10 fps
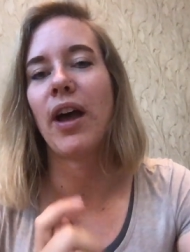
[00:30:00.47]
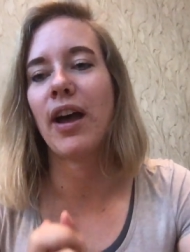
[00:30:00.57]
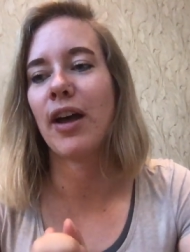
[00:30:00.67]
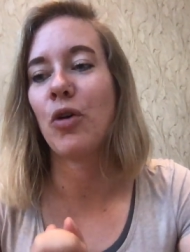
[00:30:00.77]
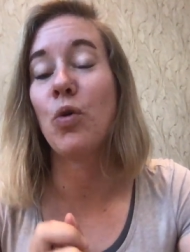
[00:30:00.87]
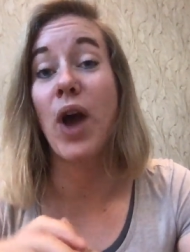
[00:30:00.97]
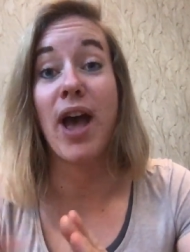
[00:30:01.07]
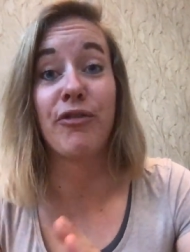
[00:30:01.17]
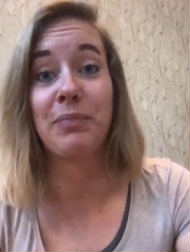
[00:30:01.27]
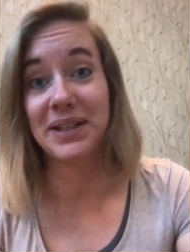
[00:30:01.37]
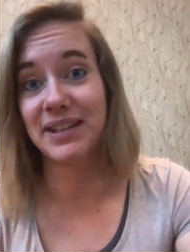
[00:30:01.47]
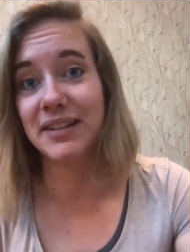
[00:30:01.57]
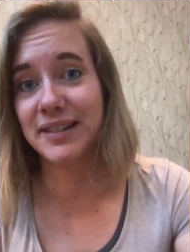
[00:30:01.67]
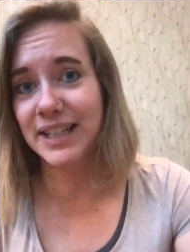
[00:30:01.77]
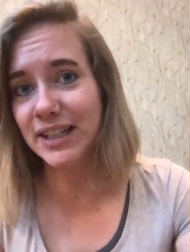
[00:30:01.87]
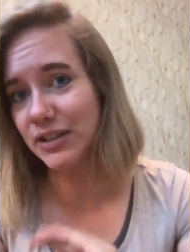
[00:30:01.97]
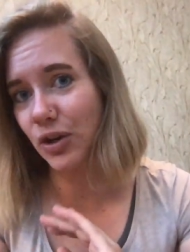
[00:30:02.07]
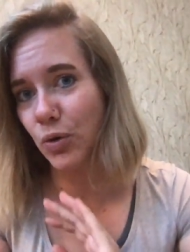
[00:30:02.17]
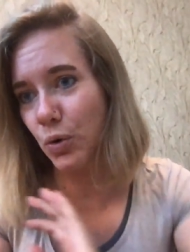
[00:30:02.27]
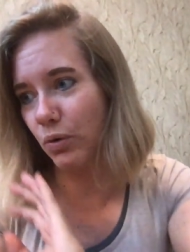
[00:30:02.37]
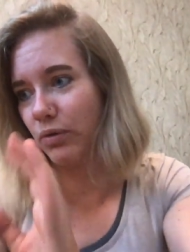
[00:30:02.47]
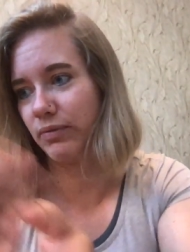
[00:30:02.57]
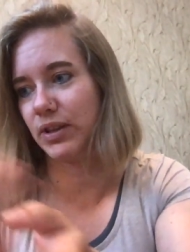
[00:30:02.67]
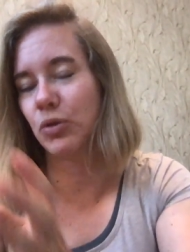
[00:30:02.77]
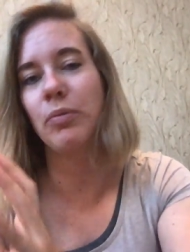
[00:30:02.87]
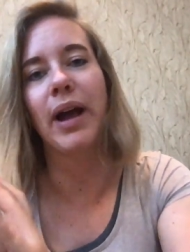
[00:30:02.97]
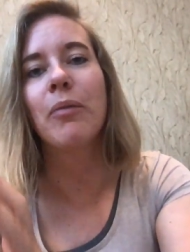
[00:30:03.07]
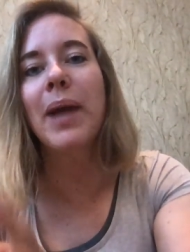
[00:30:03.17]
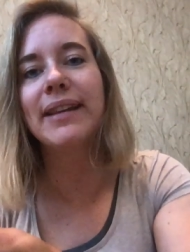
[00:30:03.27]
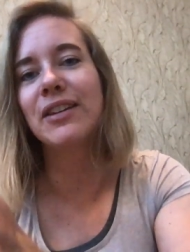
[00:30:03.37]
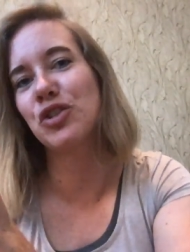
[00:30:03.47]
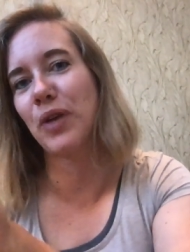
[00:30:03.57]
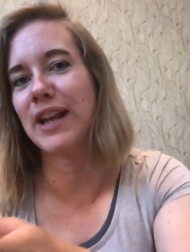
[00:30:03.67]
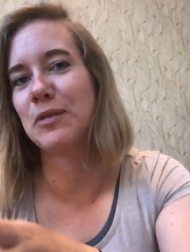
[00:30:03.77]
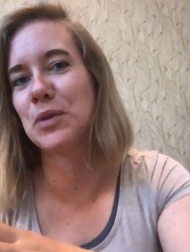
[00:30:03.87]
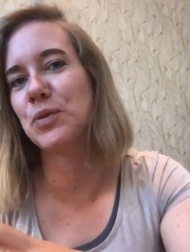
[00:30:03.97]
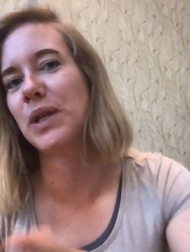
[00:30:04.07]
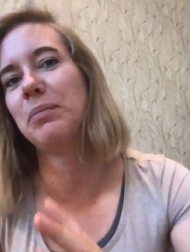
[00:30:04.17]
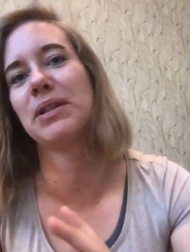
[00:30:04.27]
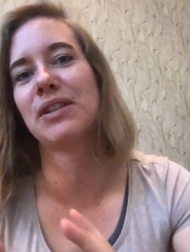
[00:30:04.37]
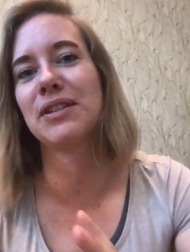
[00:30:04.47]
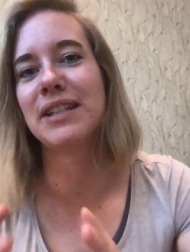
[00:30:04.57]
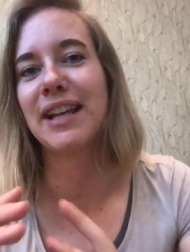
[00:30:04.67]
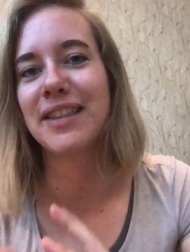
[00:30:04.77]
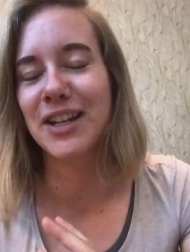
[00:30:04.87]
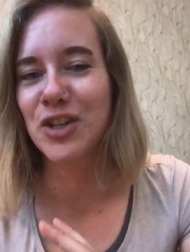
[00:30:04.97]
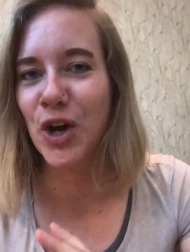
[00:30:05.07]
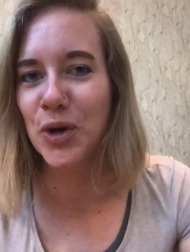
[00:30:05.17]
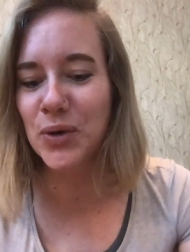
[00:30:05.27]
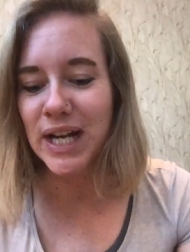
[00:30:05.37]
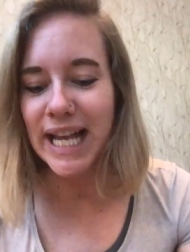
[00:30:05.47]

who have Basanti, so with whom I made the trade between Basanti and Dhanno.